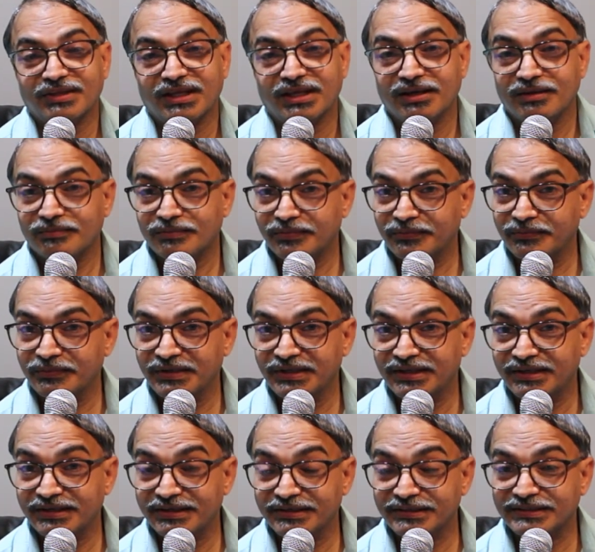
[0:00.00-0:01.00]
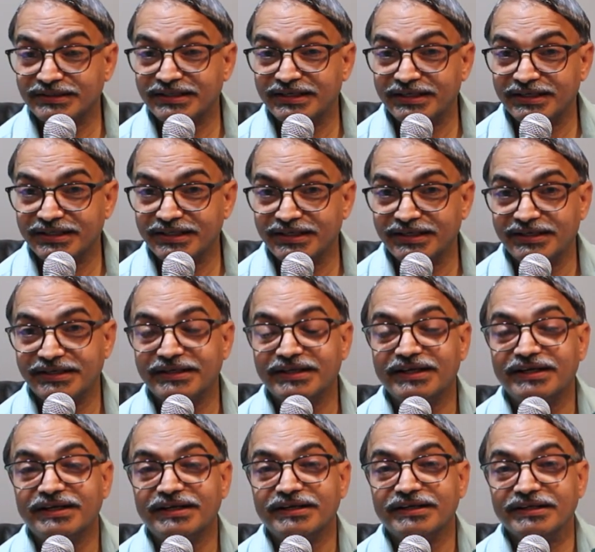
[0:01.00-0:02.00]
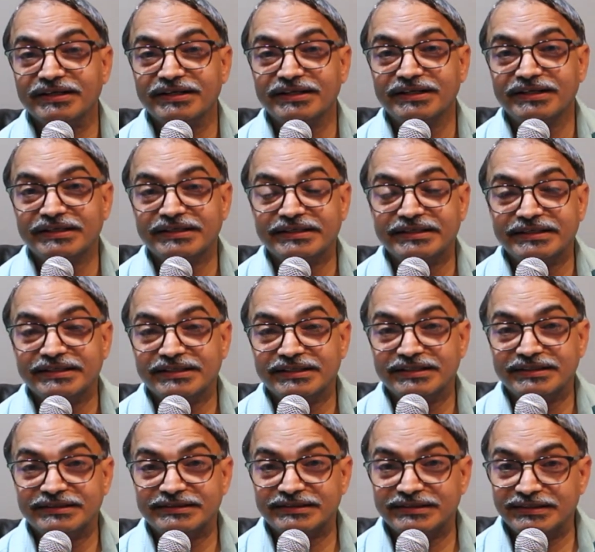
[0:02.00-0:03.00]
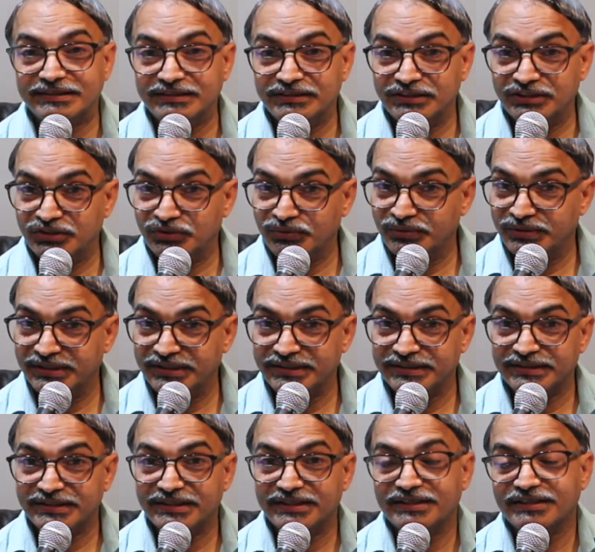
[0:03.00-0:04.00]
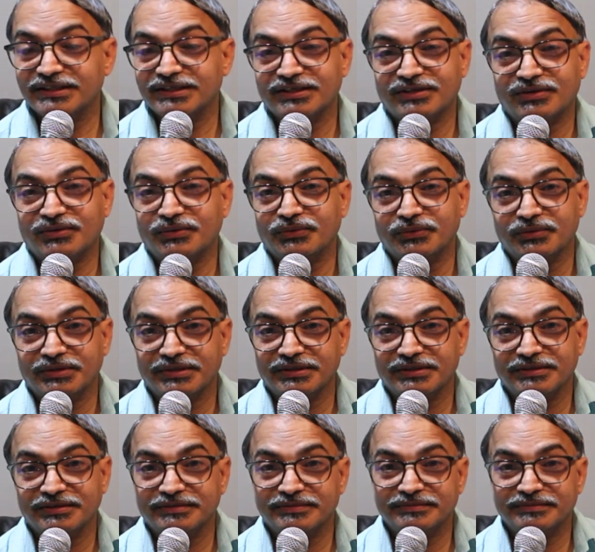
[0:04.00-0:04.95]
If we understand the intent, it's easy to understand the code.